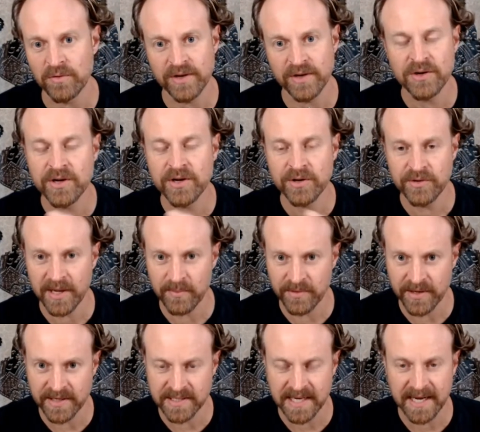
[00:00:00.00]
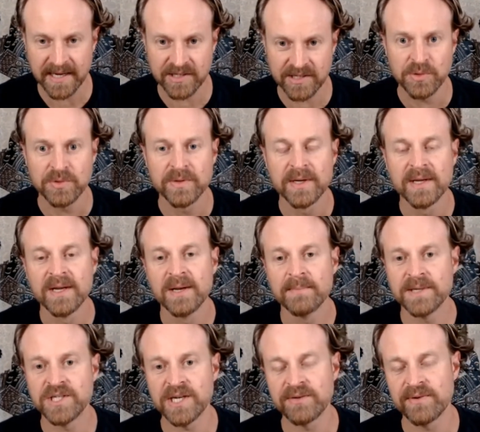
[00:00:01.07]
You can do that with a guitar too,
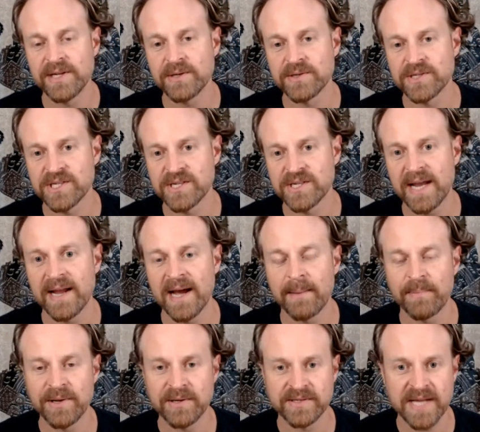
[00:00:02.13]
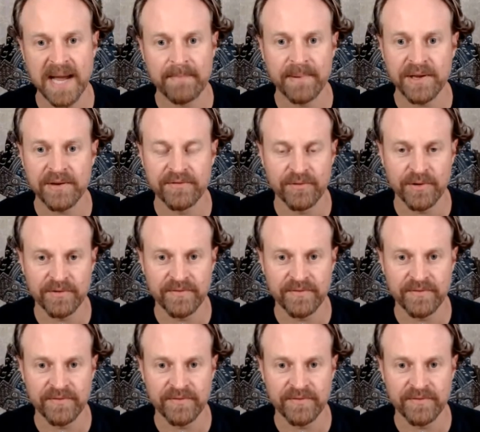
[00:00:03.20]
but generally you're standing up and you're tapping your foot,